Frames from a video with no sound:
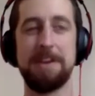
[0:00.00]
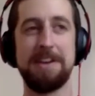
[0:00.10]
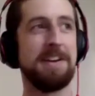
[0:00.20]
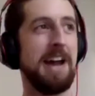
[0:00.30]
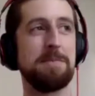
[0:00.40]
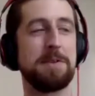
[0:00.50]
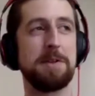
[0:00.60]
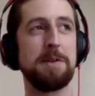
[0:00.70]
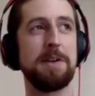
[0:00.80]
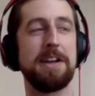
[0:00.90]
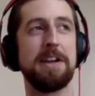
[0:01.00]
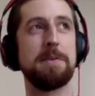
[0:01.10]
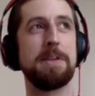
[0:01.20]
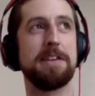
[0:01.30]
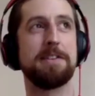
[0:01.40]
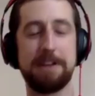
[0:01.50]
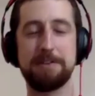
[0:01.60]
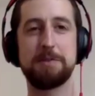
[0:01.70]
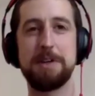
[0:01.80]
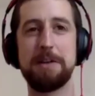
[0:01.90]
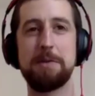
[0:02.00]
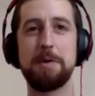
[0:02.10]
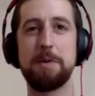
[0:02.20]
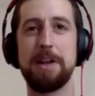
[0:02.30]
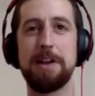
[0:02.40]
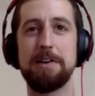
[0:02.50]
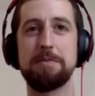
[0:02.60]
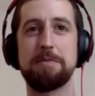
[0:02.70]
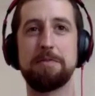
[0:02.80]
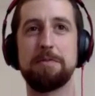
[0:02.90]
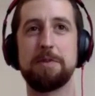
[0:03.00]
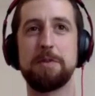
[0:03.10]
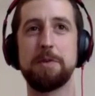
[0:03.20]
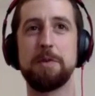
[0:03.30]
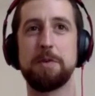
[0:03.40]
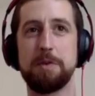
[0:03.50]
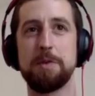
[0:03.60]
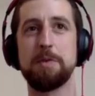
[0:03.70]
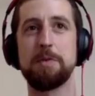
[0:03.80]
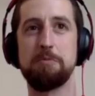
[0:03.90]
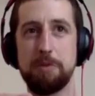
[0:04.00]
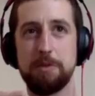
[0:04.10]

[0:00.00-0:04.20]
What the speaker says: Absolutely, and I mean that's really what we love to